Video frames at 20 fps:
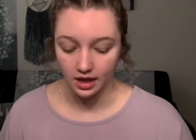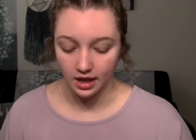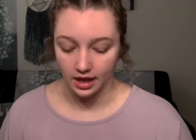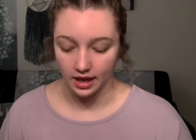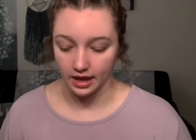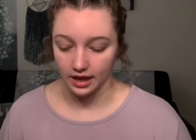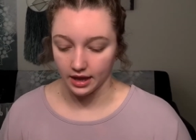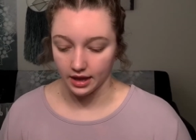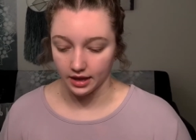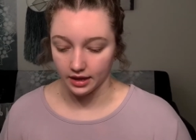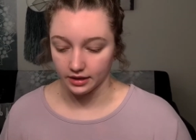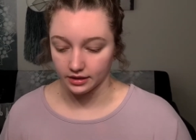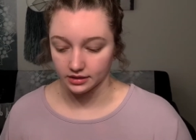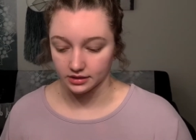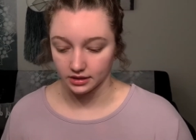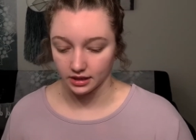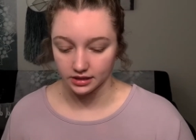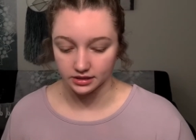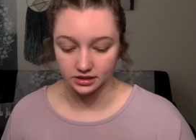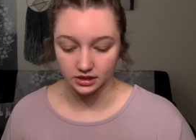And
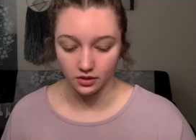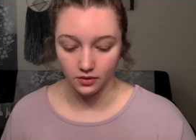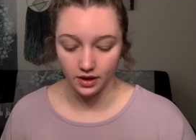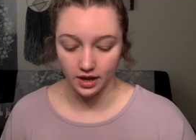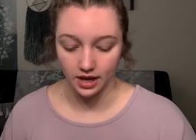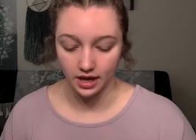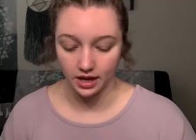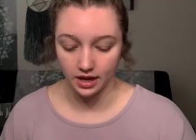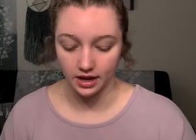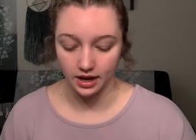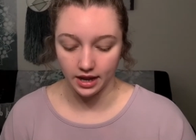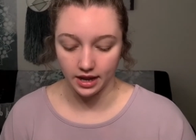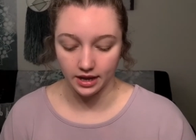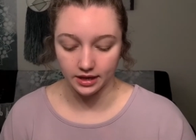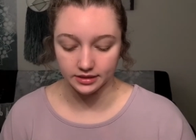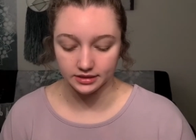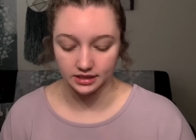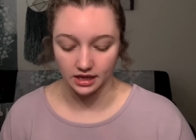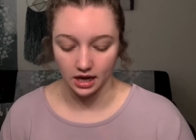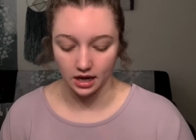let's go ahead
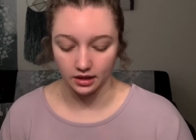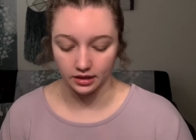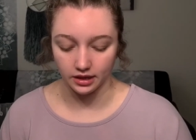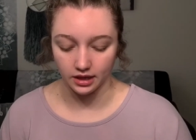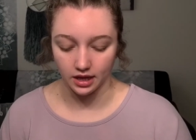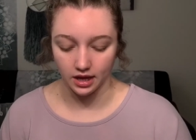and tally